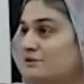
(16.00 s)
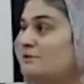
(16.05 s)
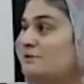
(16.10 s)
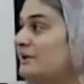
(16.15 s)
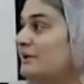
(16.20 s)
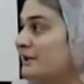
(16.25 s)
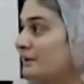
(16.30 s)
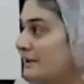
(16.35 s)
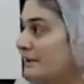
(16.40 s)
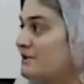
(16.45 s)
do
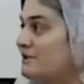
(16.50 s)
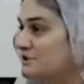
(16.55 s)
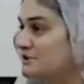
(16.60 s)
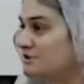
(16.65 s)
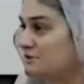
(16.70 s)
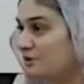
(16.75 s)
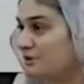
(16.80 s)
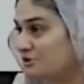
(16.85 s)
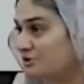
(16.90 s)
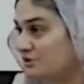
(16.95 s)
equations
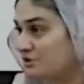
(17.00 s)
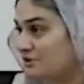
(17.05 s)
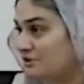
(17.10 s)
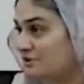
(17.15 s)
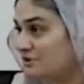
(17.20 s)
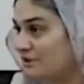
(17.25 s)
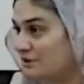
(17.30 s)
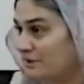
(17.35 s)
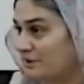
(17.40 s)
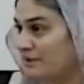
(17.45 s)
of motion.
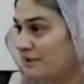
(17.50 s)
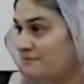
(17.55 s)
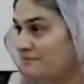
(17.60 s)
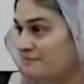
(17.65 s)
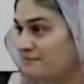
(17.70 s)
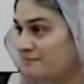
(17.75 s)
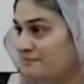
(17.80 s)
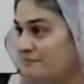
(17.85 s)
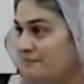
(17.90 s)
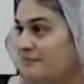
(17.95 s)
Agreed?
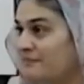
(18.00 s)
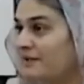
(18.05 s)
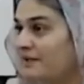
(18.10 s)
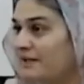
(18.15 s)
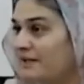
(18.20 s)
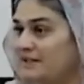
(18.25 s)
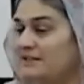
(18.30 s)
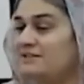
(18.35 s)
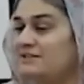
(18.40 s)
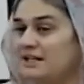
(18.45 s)

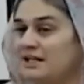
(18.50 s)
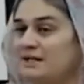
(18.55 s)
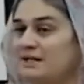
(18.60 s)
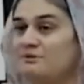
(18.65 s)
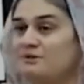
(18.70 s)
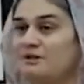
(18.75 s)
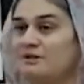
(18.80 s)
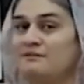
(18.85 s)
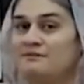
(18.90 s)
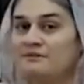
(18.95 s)
Anytime
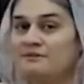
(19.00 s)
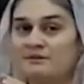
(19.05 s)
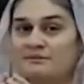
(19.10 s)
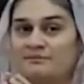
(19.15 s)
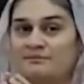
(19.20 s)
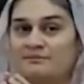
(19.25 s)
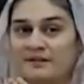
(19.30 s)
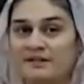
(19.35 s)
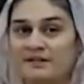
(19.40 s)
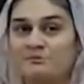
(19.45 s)
you have
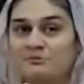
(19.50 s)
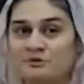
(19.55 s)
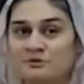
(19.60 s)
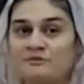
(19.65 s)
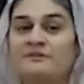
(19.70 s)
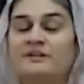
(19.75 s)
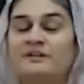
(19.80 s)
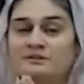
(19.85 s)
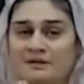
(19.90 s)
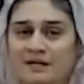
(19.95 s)
a thing
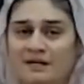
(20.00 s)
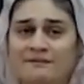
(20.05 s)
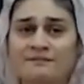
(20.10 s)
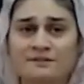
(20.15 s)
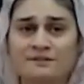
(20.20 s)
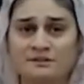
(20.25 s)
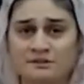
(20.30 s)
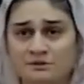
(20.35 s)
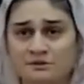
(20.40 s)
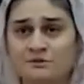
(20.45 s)
moving, you have
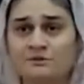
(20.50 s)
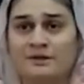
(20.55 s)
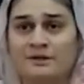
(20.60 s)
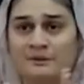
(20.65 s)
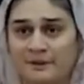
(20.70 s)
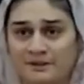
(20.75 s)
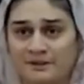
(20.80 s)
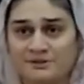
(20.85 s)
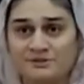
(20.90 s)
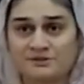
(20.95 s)
to do
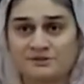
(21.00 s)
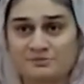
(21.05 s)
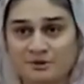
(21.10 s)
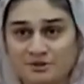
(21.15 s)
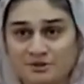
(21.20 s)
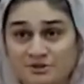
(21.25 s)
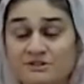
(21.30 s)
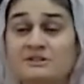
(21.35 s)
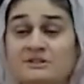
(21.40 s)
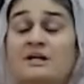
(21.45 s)
equations of
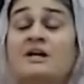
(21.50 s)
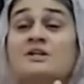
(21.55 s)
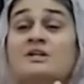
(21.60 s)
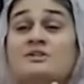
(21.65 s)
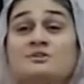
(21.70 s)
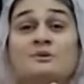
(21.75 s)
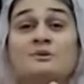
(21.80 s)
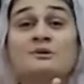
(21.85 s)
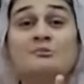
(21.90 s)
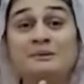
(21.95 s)
motion.
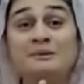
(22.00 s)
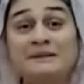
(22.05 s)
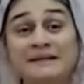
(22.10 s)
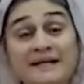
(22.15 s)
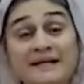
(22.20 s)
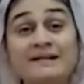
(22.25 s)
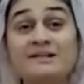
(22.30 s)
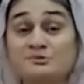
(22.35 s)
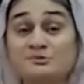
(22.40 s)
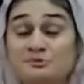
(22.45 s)
So when
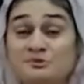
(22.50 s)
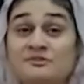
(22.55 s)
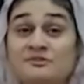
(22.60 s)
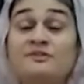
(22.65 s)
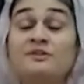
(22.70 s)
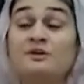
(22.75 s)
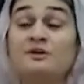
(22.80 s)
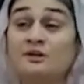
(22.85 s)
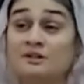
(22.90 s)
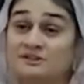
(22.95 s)
planets move,
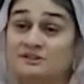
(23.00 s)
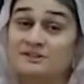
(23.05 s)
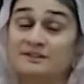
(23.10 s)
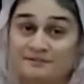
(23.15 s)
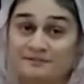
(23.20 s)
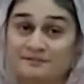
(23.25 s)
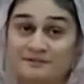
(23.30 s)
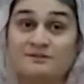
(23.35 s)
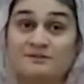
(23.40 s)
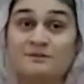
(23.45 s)
you also
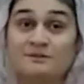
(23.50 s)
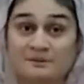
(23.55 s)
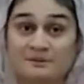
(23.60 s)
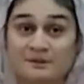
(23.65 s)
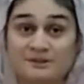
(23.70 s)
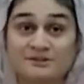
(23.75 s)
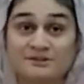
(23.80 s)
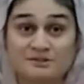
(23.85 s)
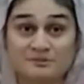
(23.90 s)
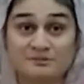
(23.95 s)
have to do
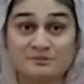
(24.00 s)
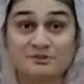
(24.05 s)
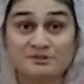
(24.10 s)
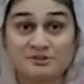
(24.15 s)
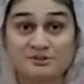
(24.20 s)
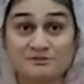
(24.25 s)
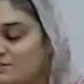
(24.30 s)
equations of motion.